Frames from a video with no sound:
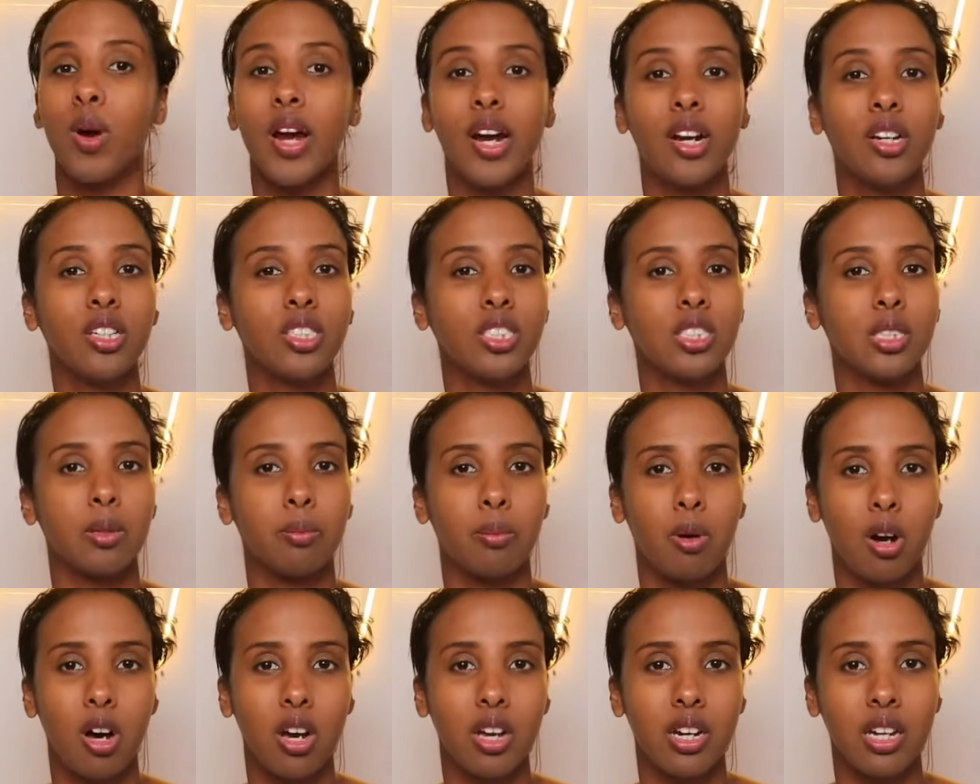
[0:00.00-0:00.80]
where is the
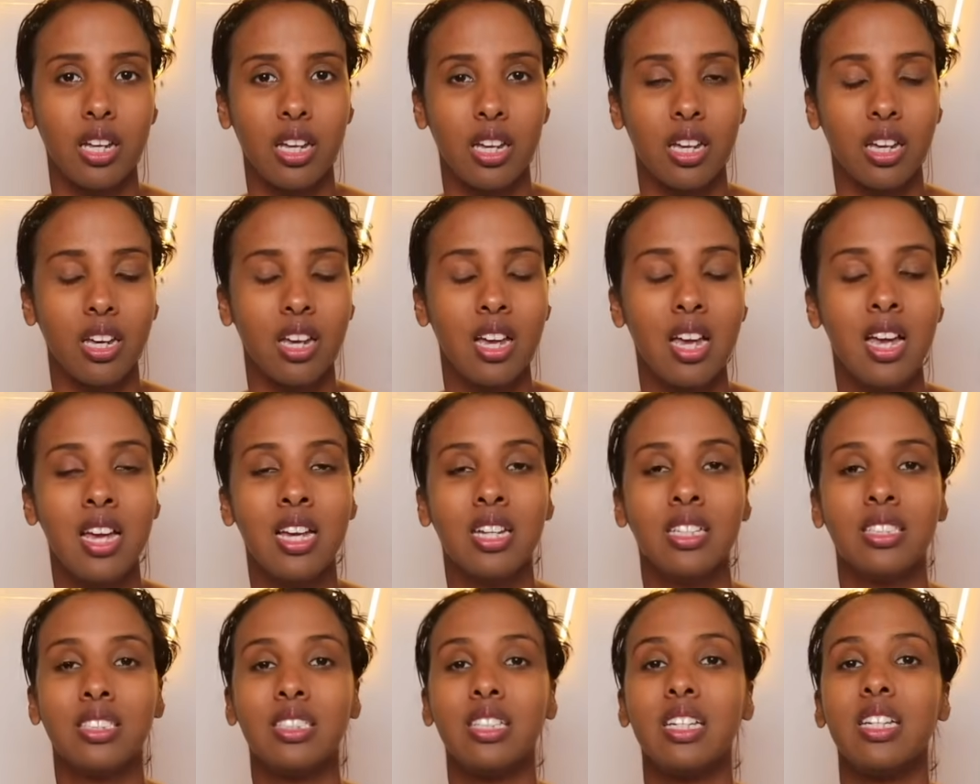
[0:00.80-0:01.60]
body?
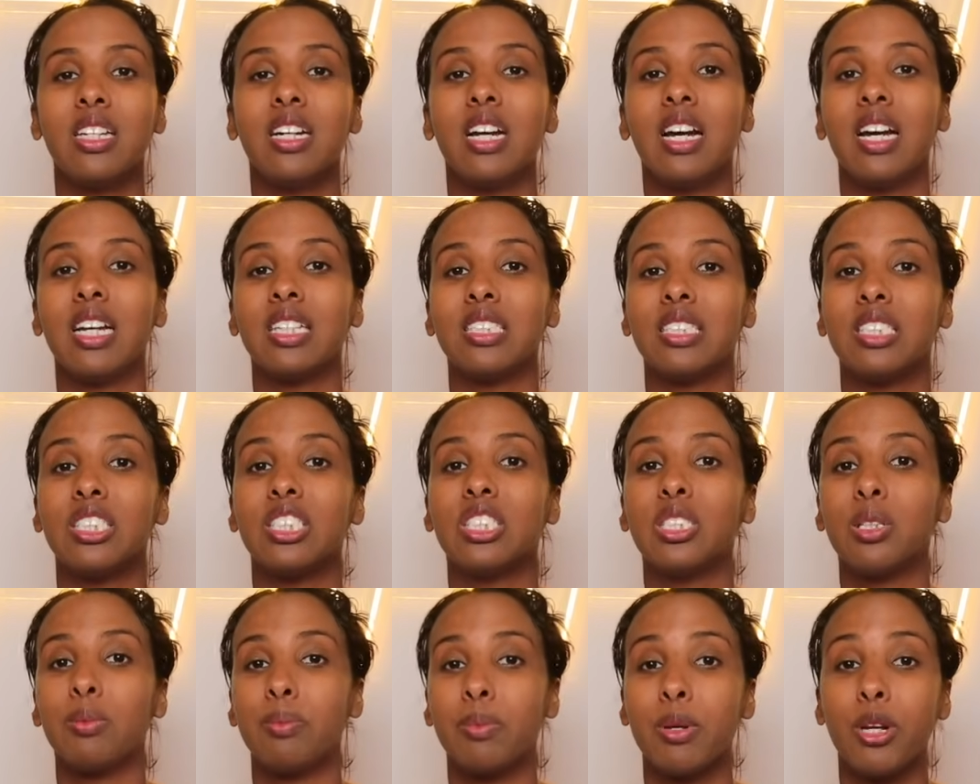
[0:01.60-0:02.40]
Tina has
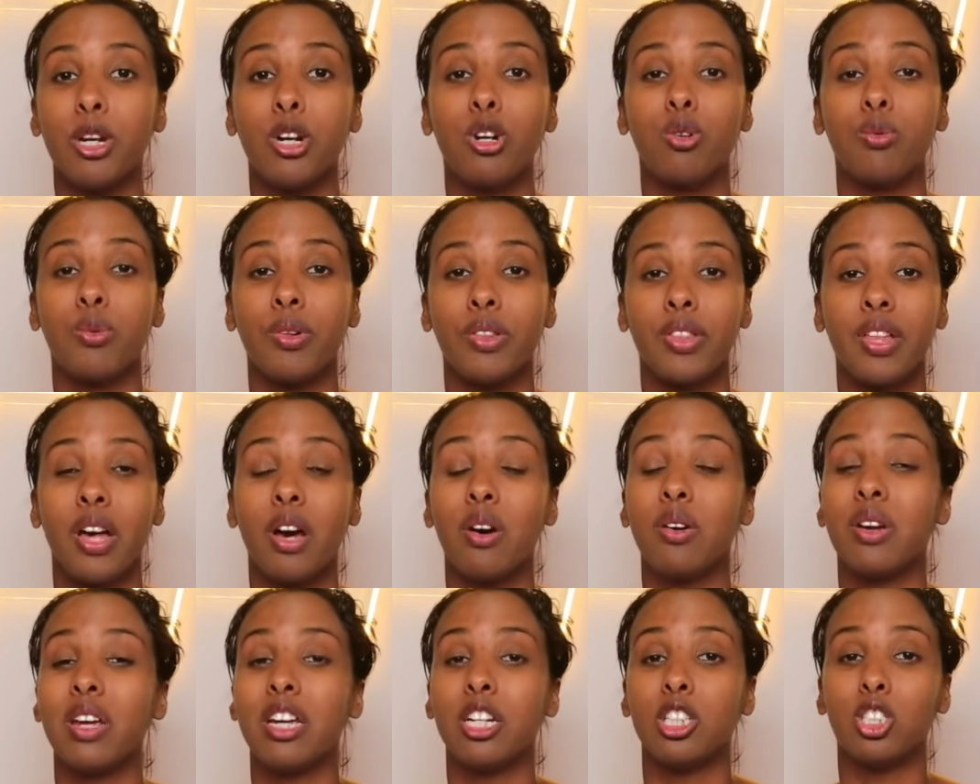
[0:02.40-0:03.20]
disappeared
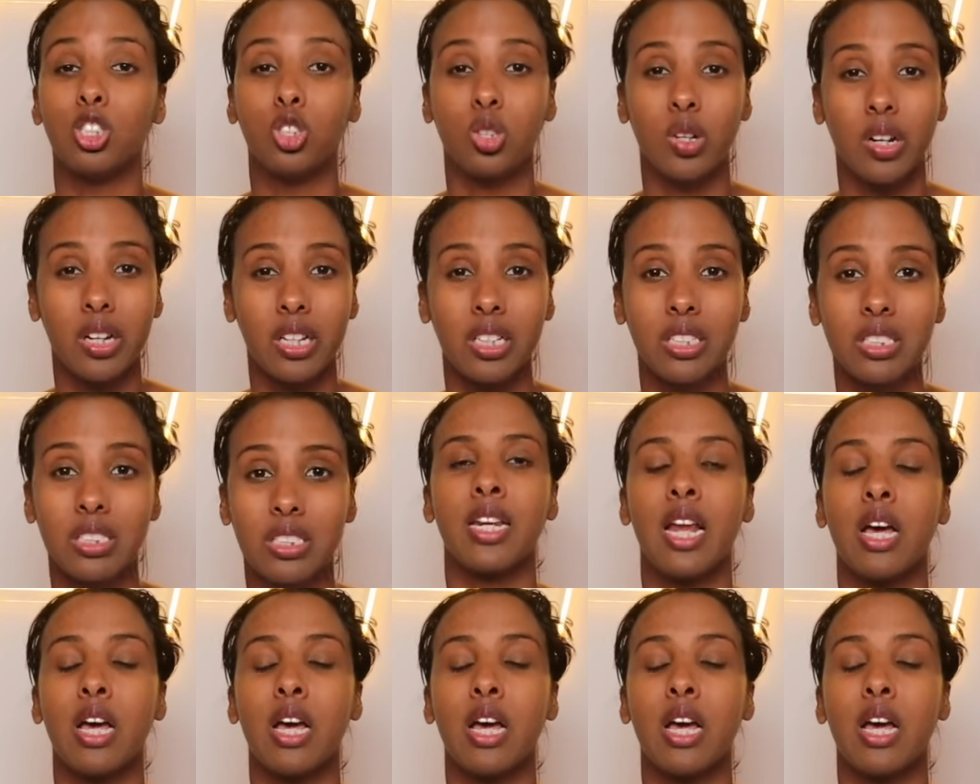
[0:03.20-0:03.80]
without a trace.